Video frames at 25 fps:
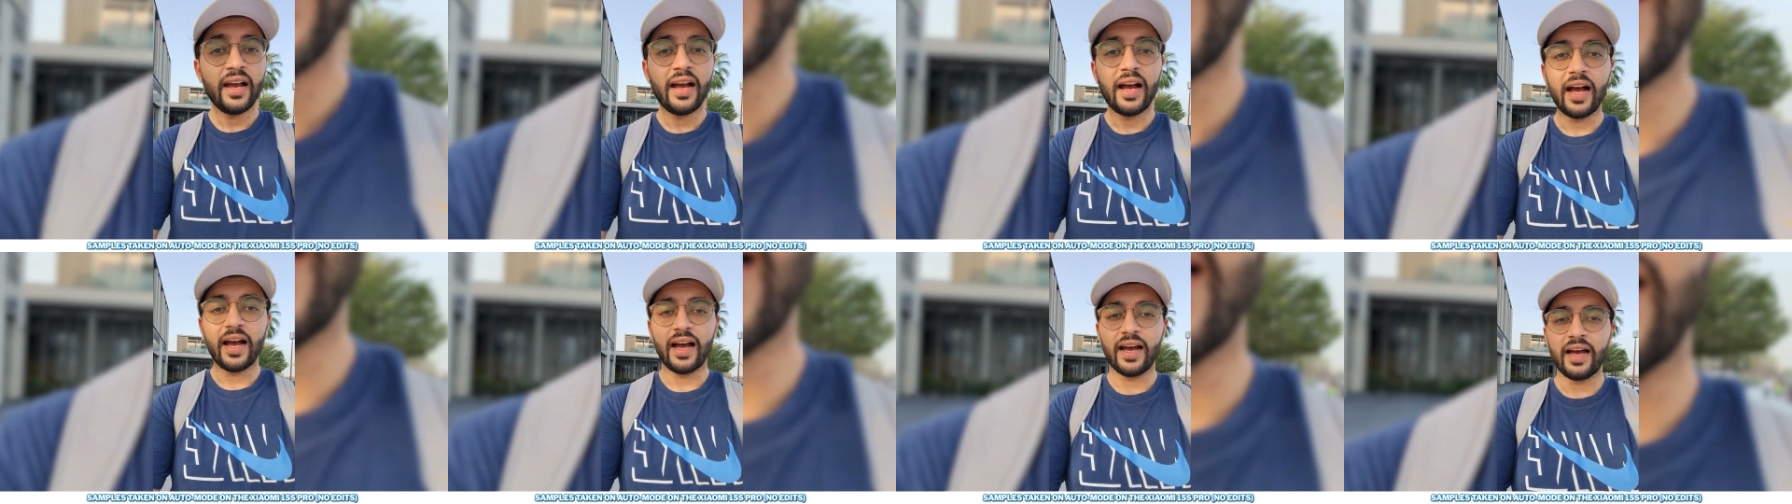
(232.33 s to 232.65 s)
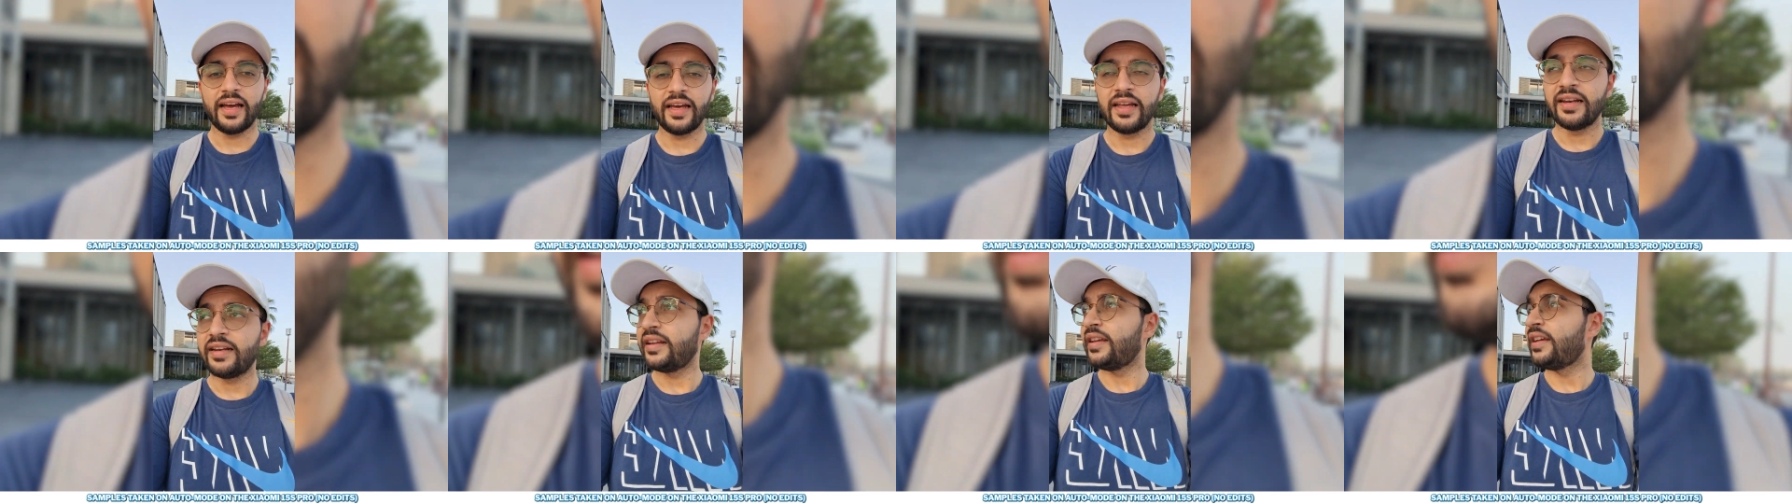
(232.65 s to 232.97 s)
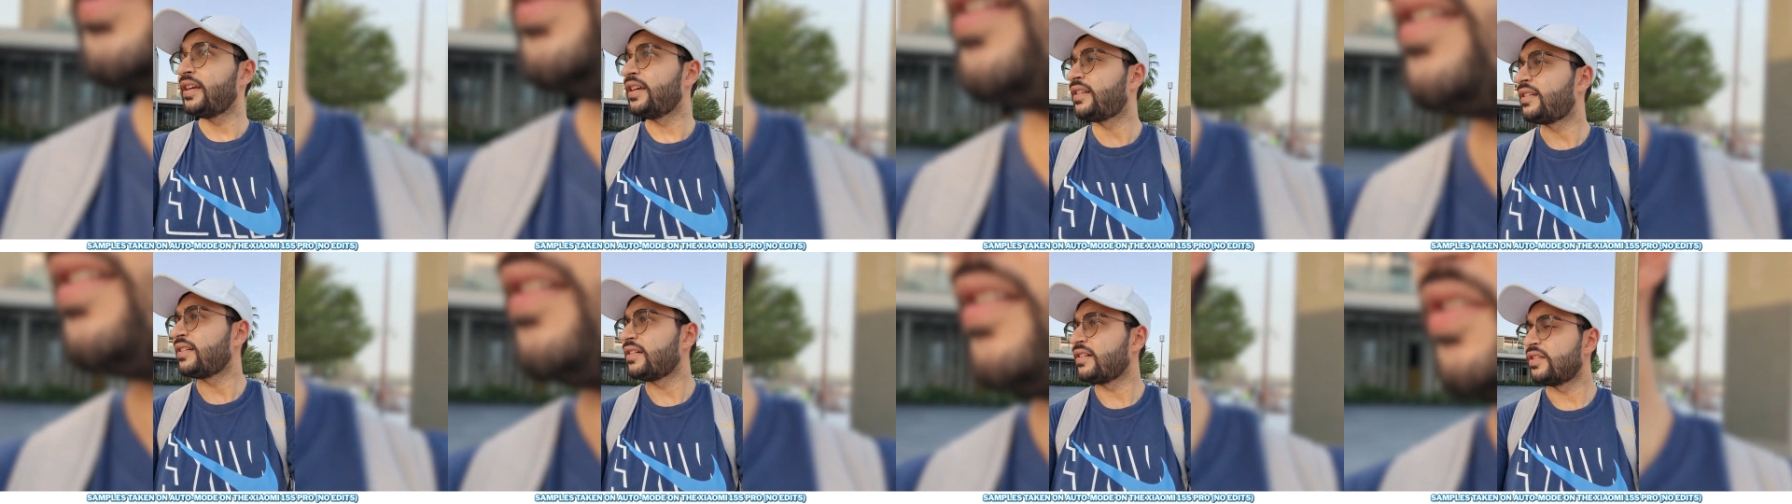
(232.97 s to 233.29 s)
and
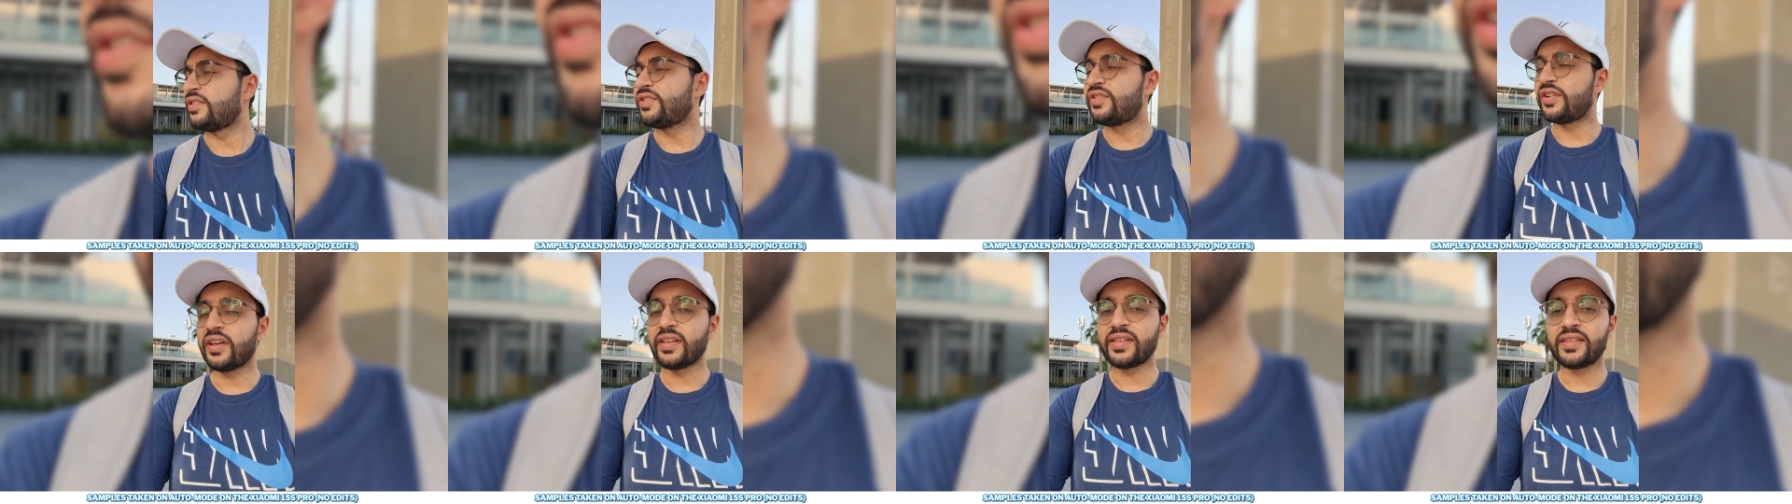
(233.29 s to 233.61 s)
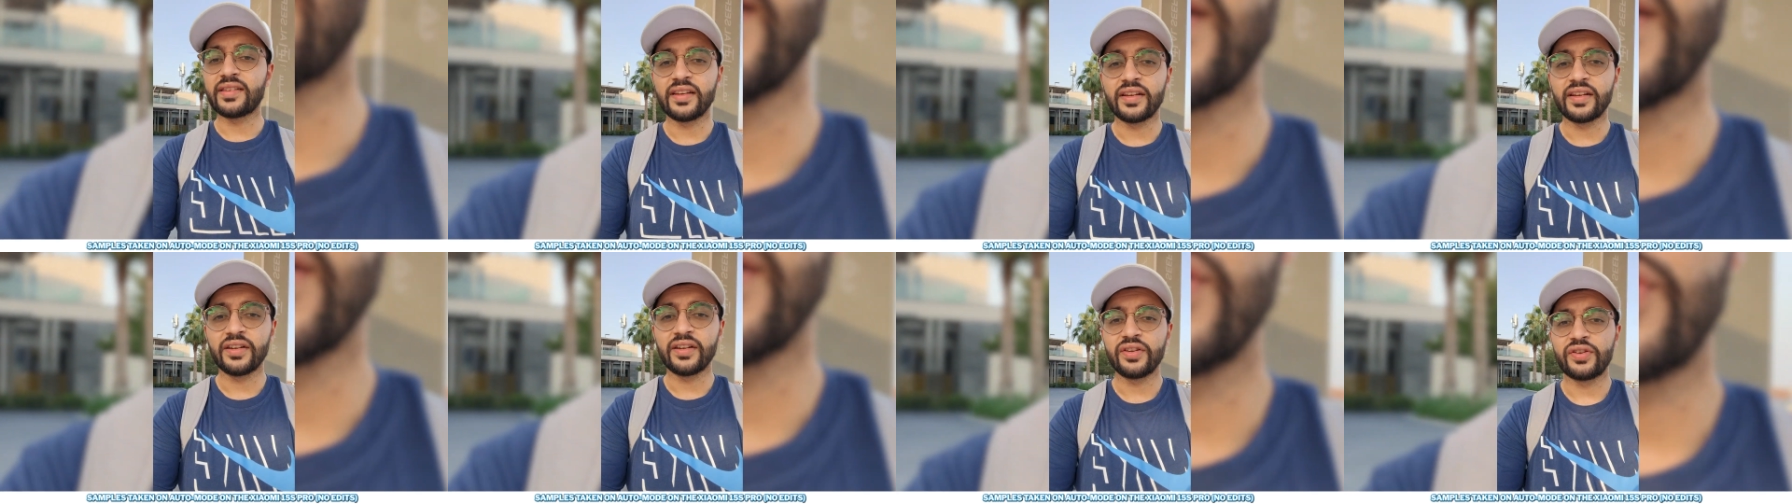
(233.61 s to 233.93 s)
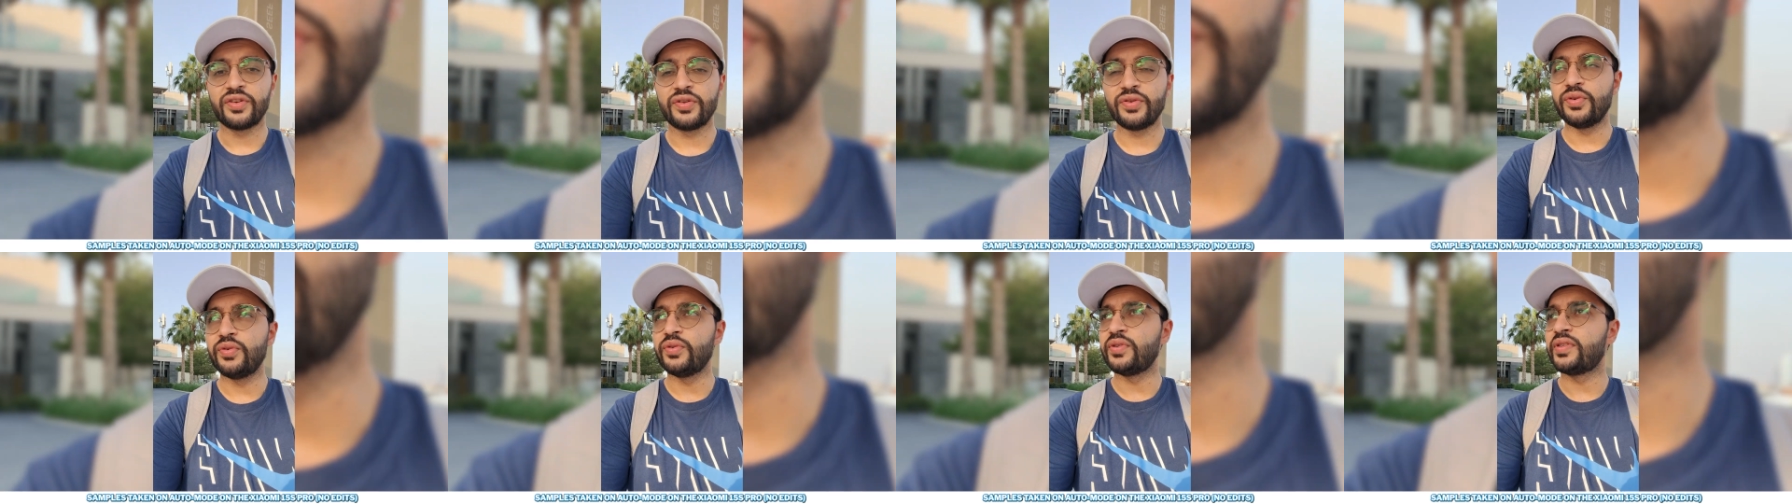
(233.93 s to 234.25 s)
it adjusting
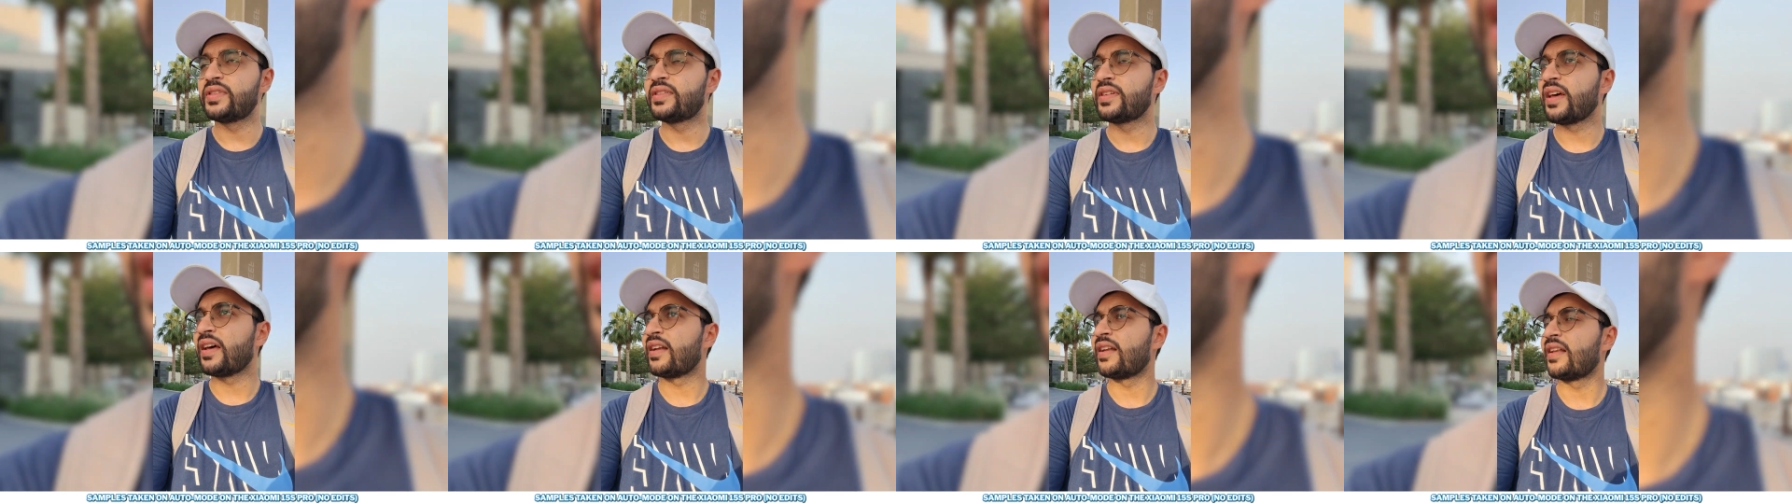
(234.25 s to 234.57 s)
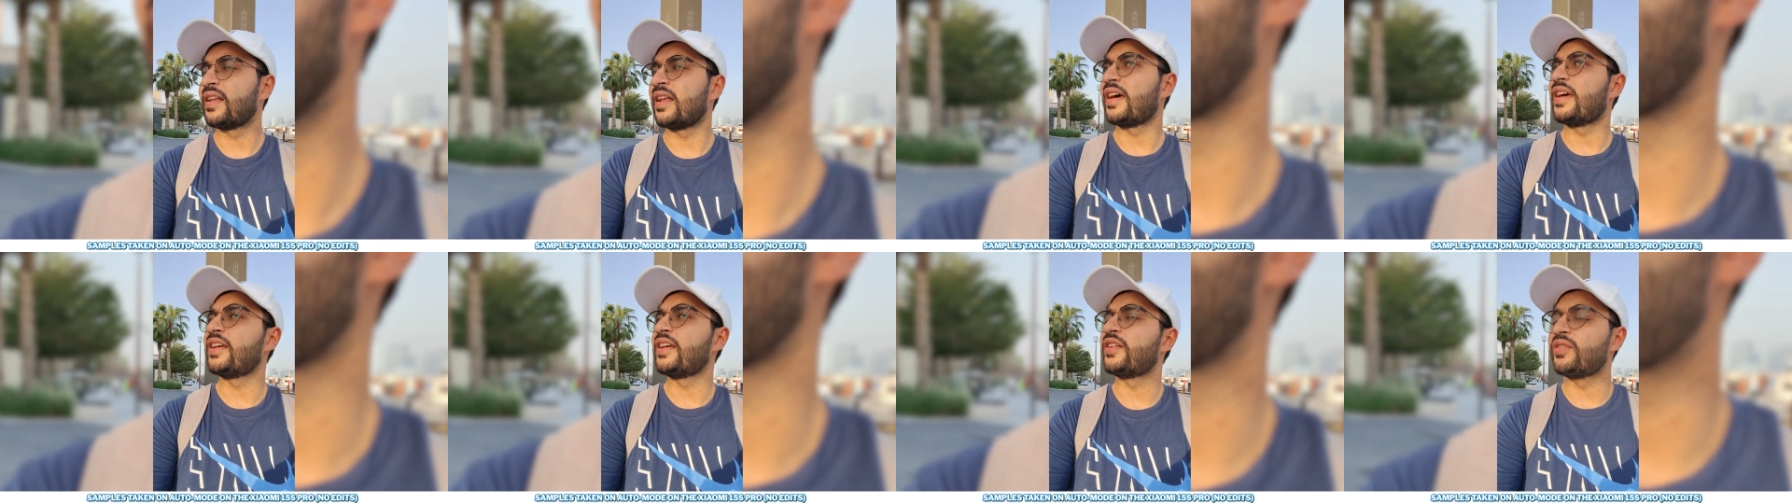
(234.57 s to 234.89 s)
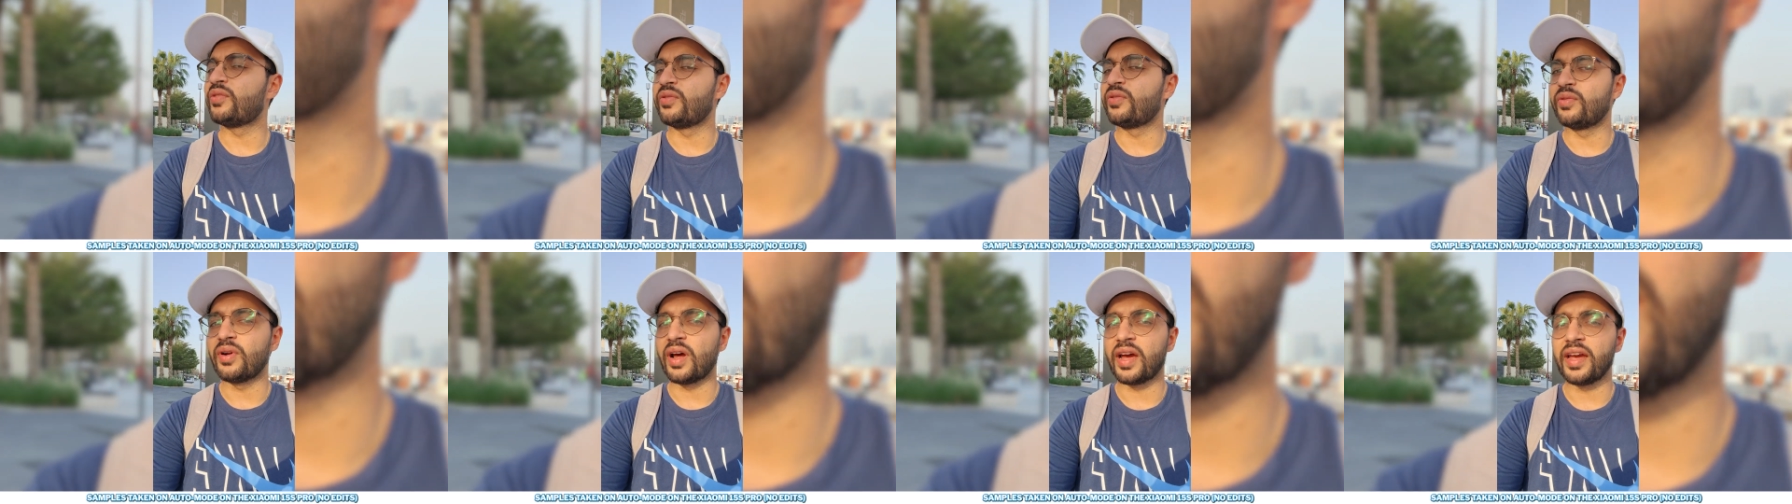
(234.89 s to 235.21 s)
to sunlight
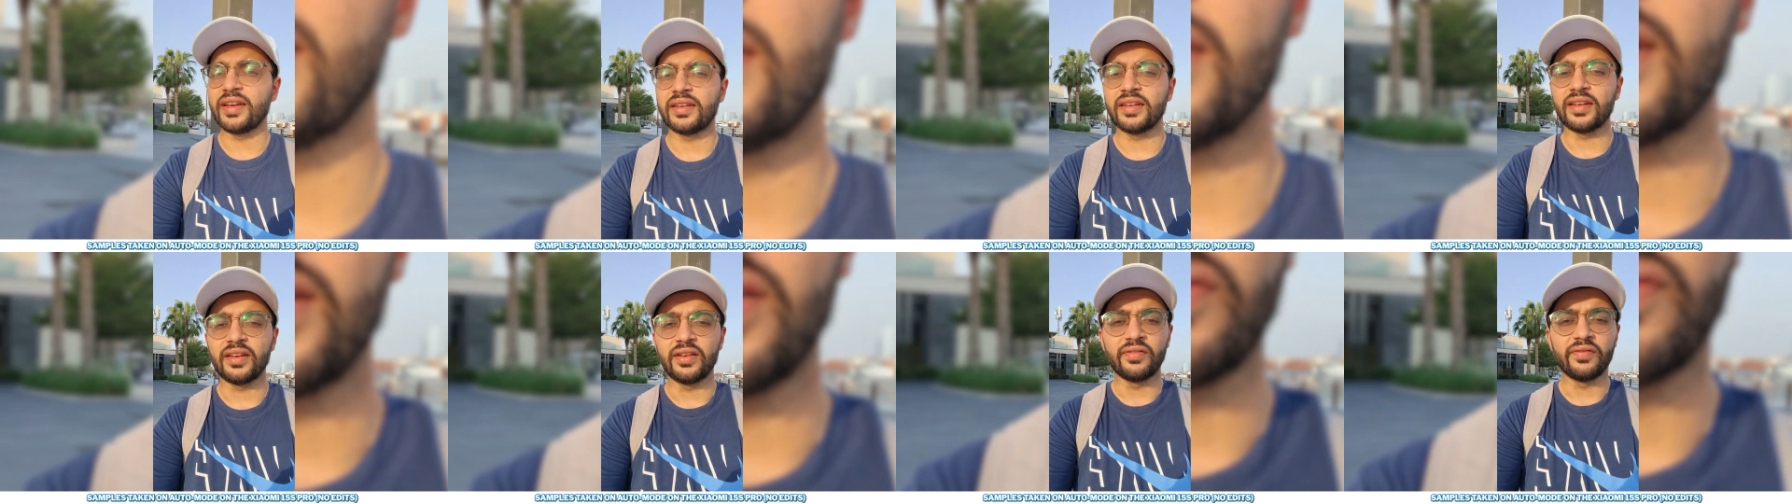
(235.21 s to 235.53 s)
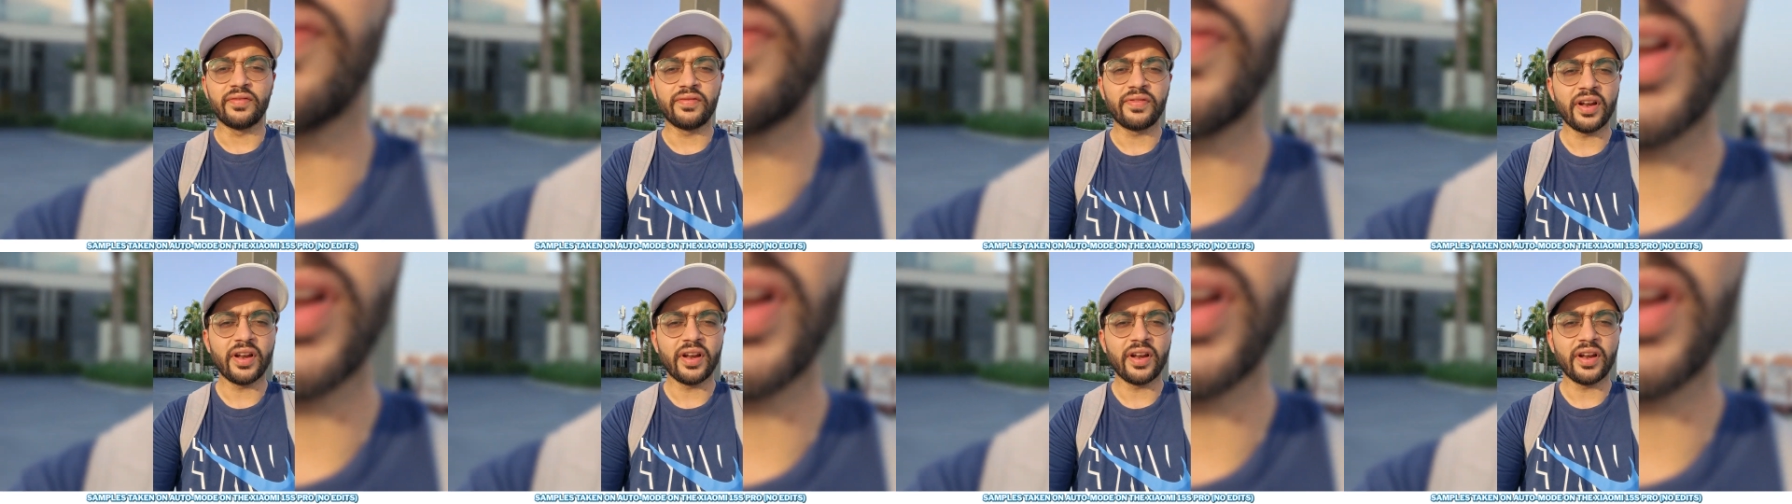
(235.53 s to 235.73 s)
right in